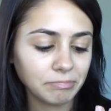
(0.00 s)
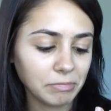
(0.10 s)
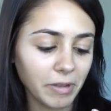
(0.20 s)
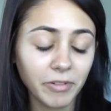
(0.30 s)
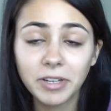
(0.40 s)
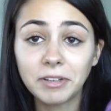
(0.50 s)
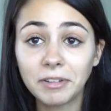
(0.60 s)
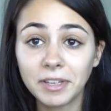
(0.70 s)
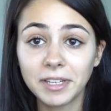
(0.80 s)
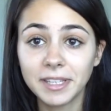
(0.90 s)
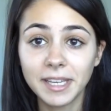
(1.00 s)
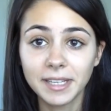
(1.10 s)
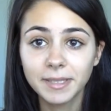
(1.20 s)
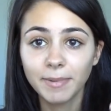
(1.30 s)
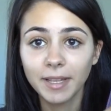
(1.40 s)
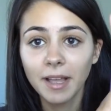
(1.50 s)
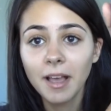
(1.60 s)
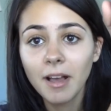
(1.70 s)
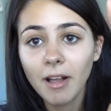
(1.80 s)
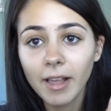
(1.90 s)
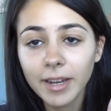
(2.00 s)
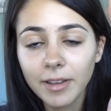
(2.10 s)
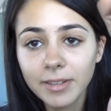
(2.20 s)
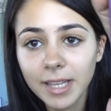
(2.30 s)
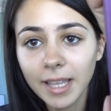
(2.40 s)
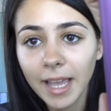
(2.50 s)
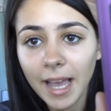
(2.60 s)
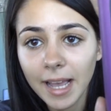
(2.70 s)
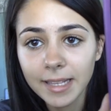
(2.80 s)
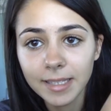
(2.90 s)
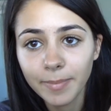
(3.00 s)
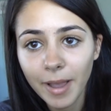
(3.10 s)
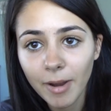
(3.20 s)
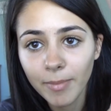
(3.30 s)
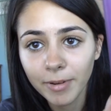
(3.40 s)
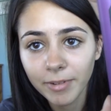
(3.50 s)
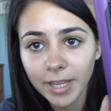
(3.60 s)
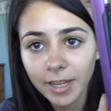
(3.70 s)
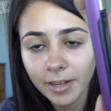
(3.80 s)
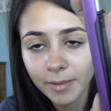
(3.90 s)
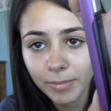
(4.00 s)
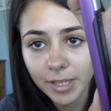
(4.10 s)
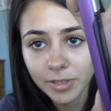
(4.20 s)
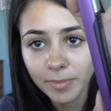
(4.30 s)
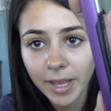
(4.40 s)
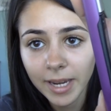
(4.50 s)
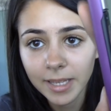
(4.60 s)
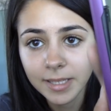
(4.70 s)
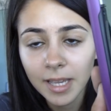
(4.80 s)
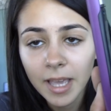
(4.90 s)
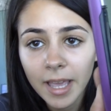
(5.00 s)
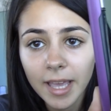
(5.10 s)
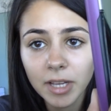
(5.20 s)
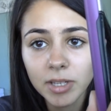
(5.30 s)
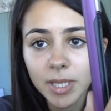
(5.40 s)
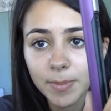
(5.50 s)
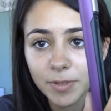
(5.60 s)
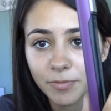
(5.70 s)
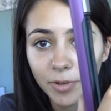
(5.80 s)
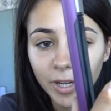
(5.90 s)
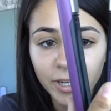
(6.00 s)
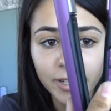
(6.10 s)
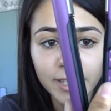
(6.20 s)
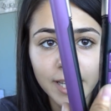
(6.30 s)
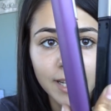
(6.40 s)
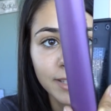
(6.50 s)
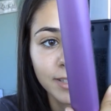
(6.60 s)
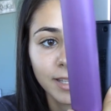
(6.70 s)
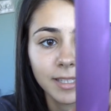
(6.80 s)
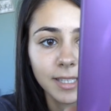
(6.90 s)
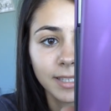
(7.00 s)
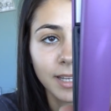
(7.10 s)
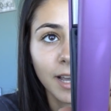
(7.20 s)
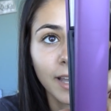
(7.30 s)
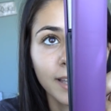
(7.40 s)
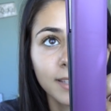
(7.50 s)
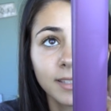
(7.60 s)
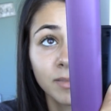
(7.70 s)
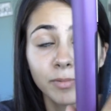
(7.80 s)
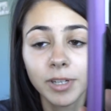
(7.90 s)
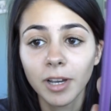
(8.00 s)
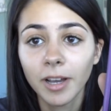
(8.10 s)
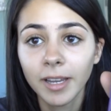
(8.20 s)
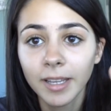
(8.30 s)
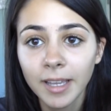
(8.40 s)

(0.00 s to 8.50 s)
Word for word: i read only good things, but all I know is that it has a power button right here, plus or minus. It goes up to 410, so that's like the highest, pretty hot.